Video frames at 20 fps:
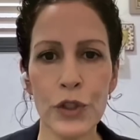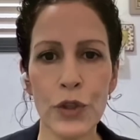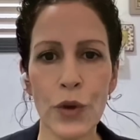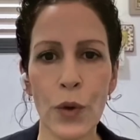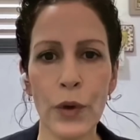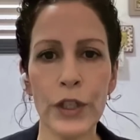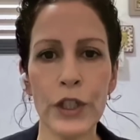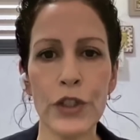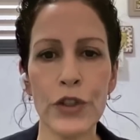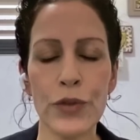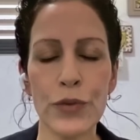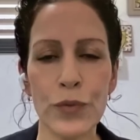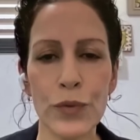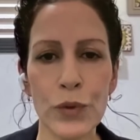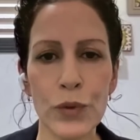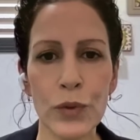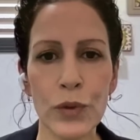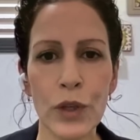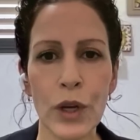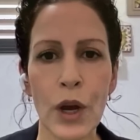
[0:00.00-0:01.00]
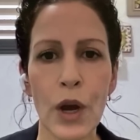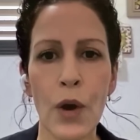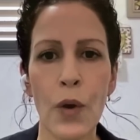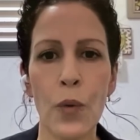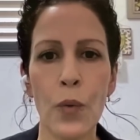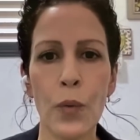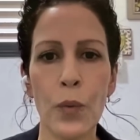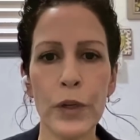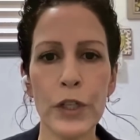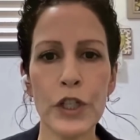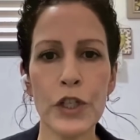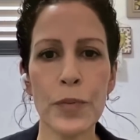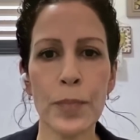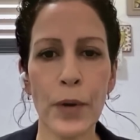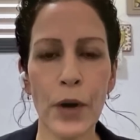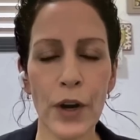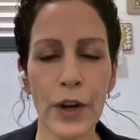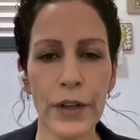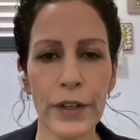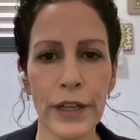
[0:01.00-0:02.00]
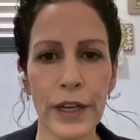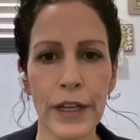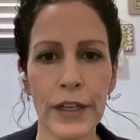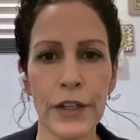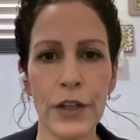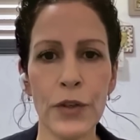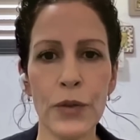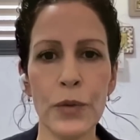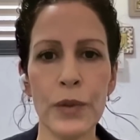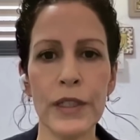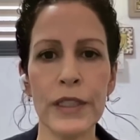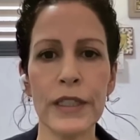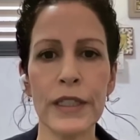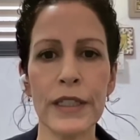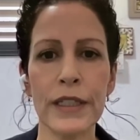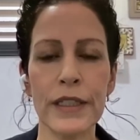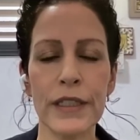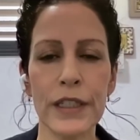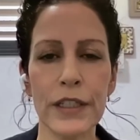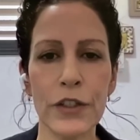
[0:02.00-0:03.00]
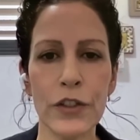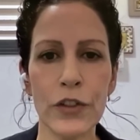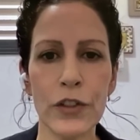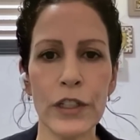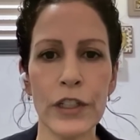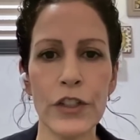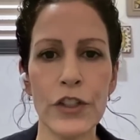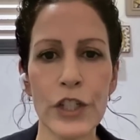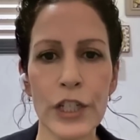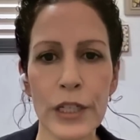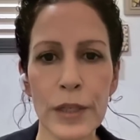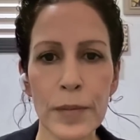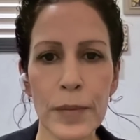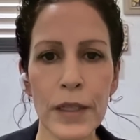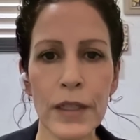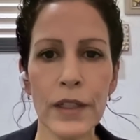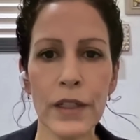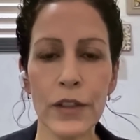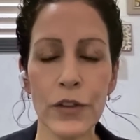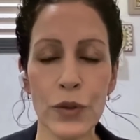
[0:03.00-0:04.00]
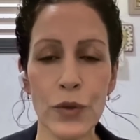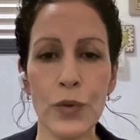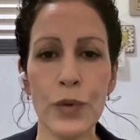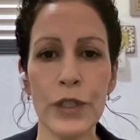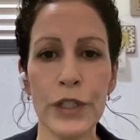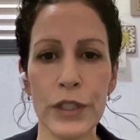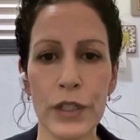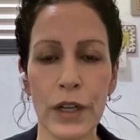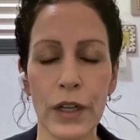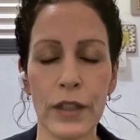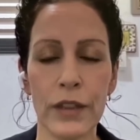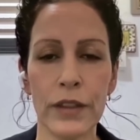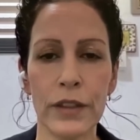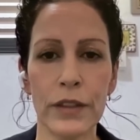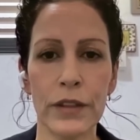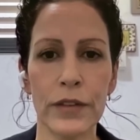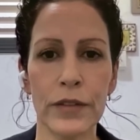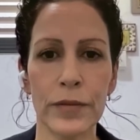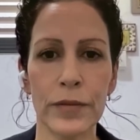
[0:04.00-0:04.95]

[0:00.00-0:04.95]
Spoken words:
going to rule which part and who is considered legitimate and who is not.